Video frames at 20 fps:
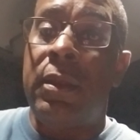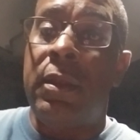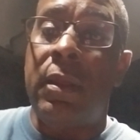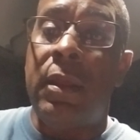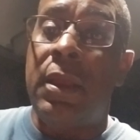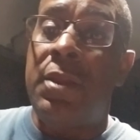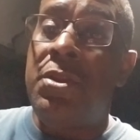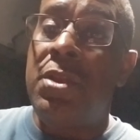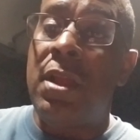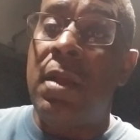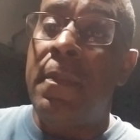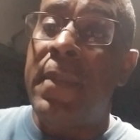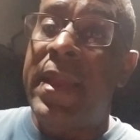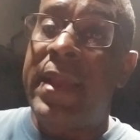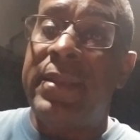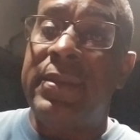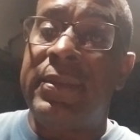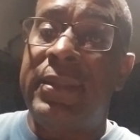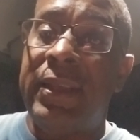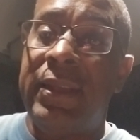You can
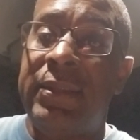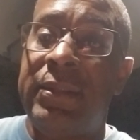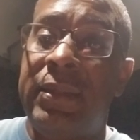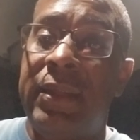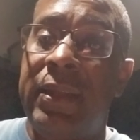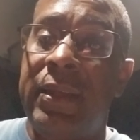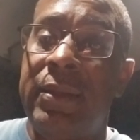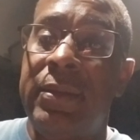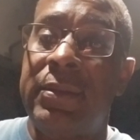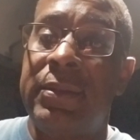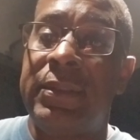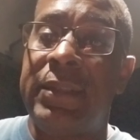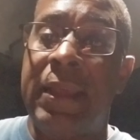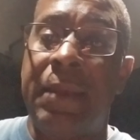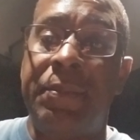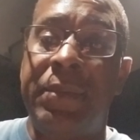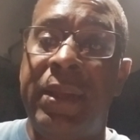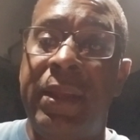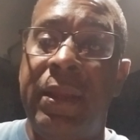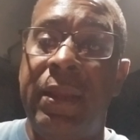make $60,000,
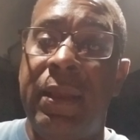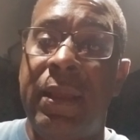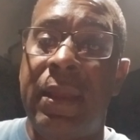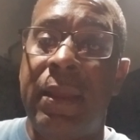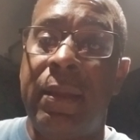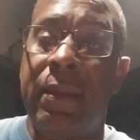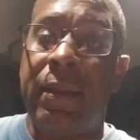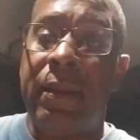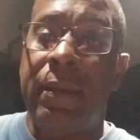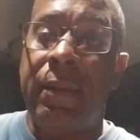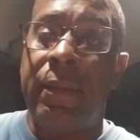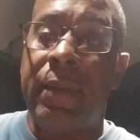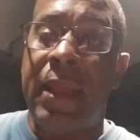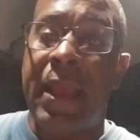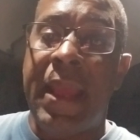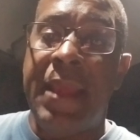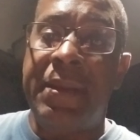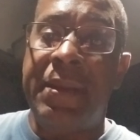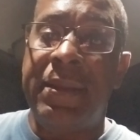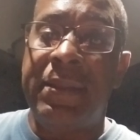$70,000,
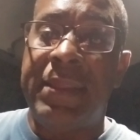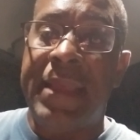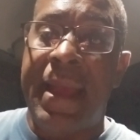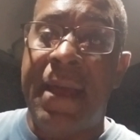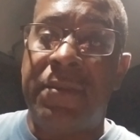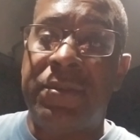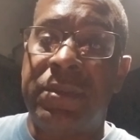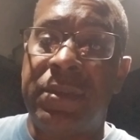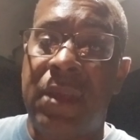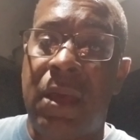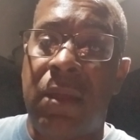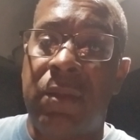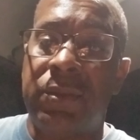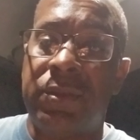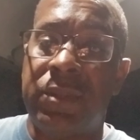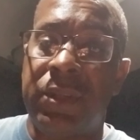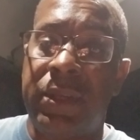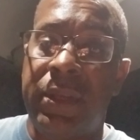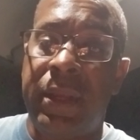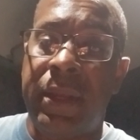$80,000
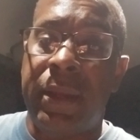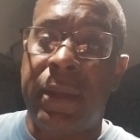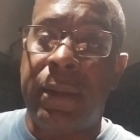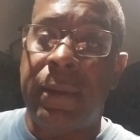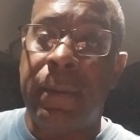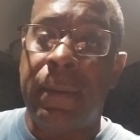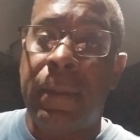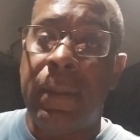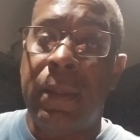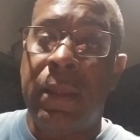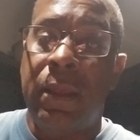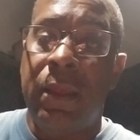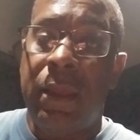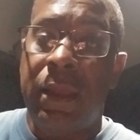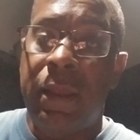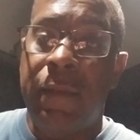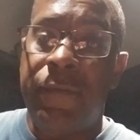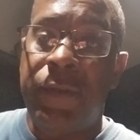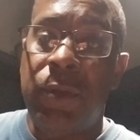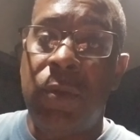a year
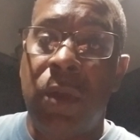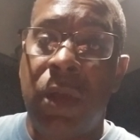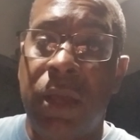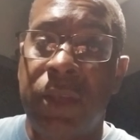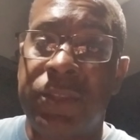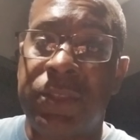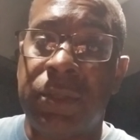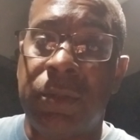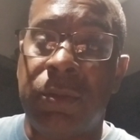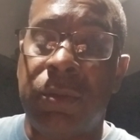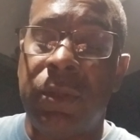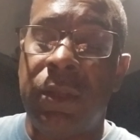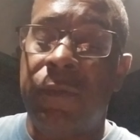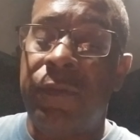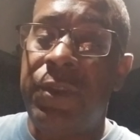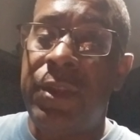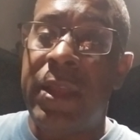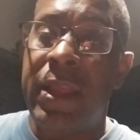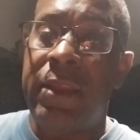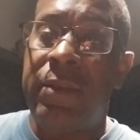if you hustle. If
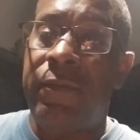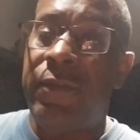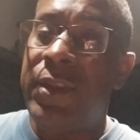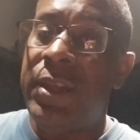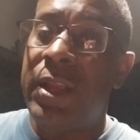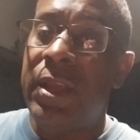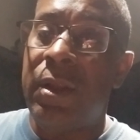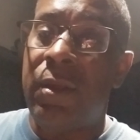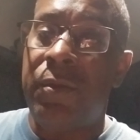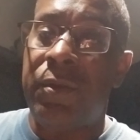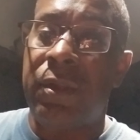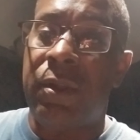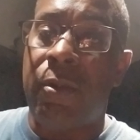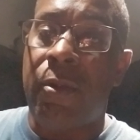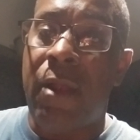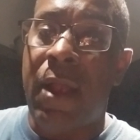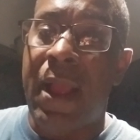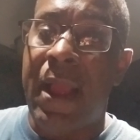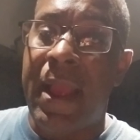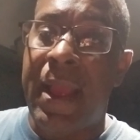you get on the
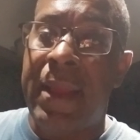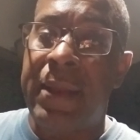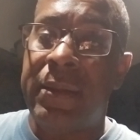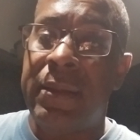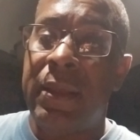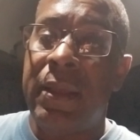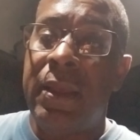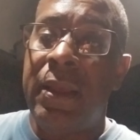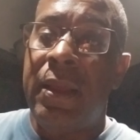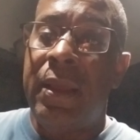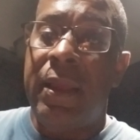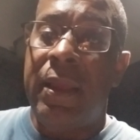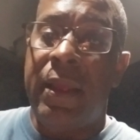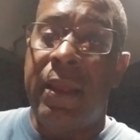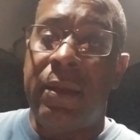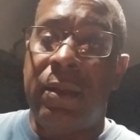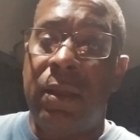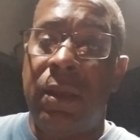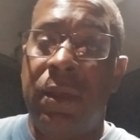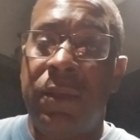grind
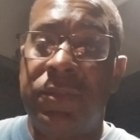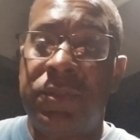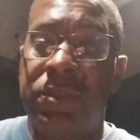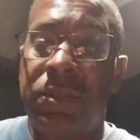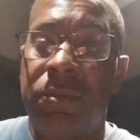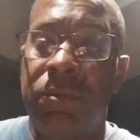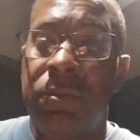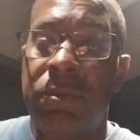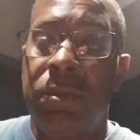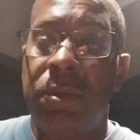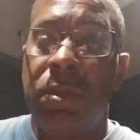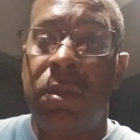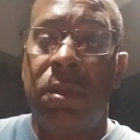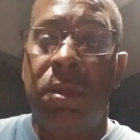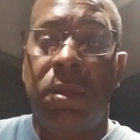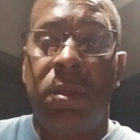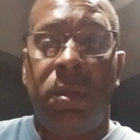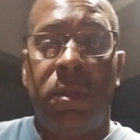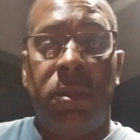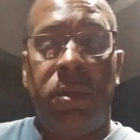and hustle,
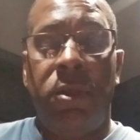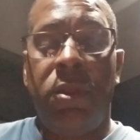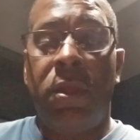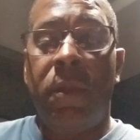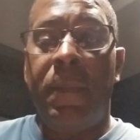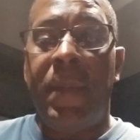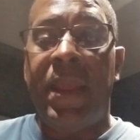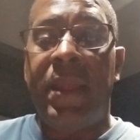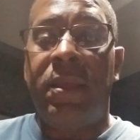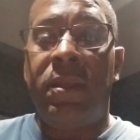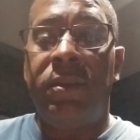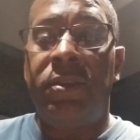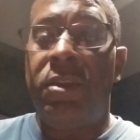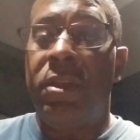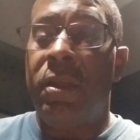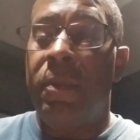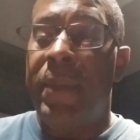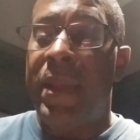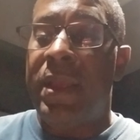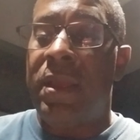you can make
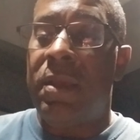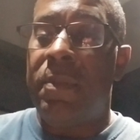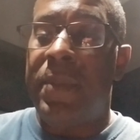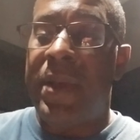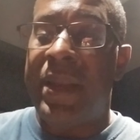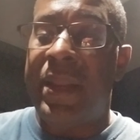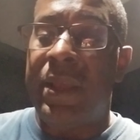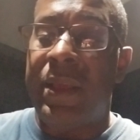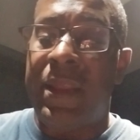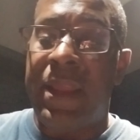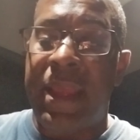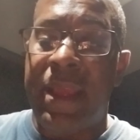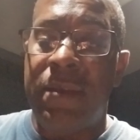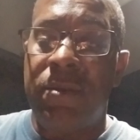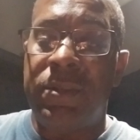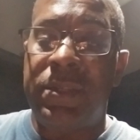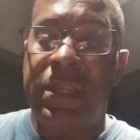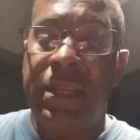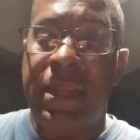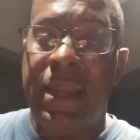good money in
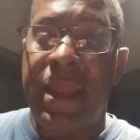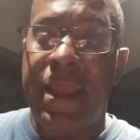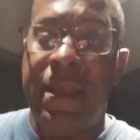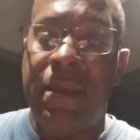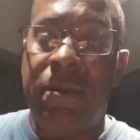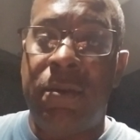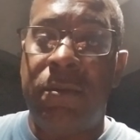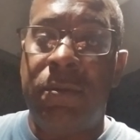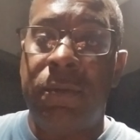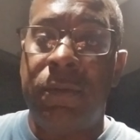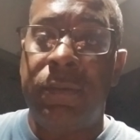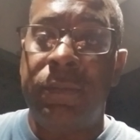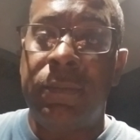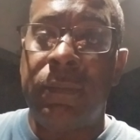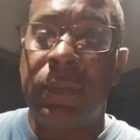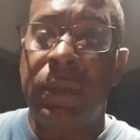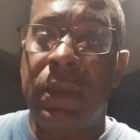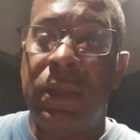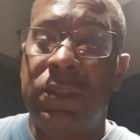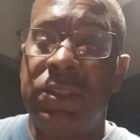LTL
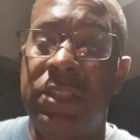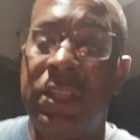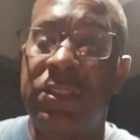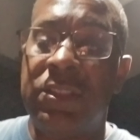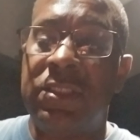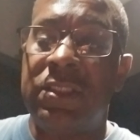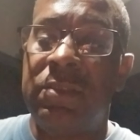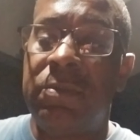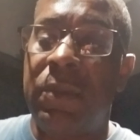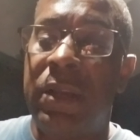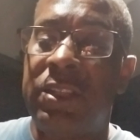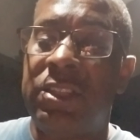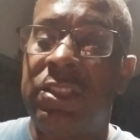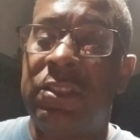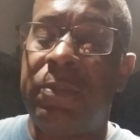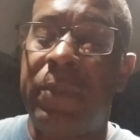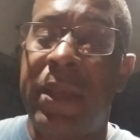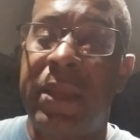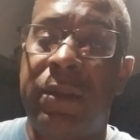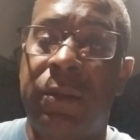just as much as
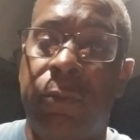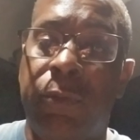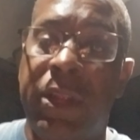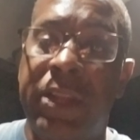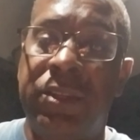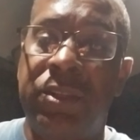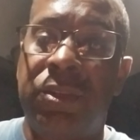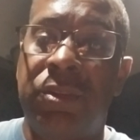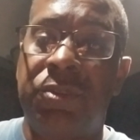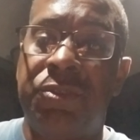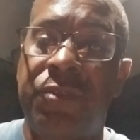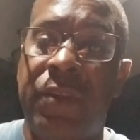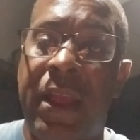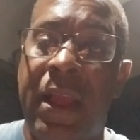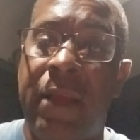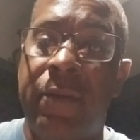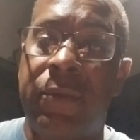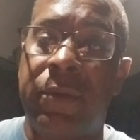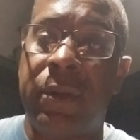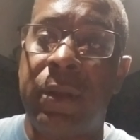being a regional
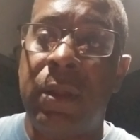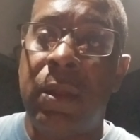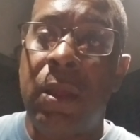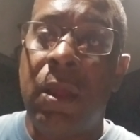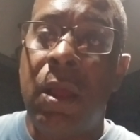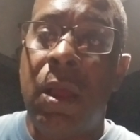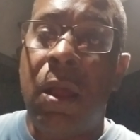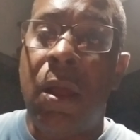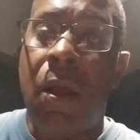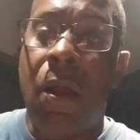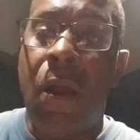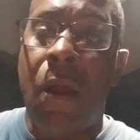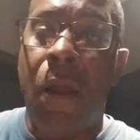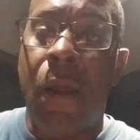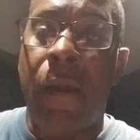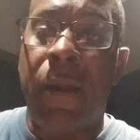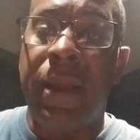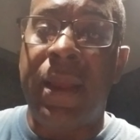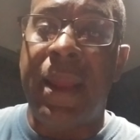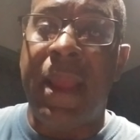driver
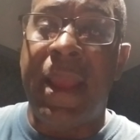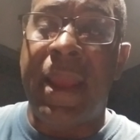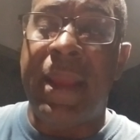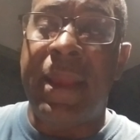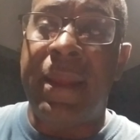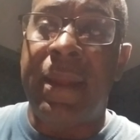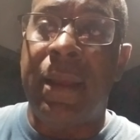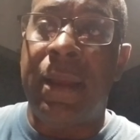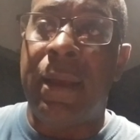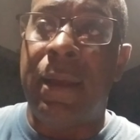or a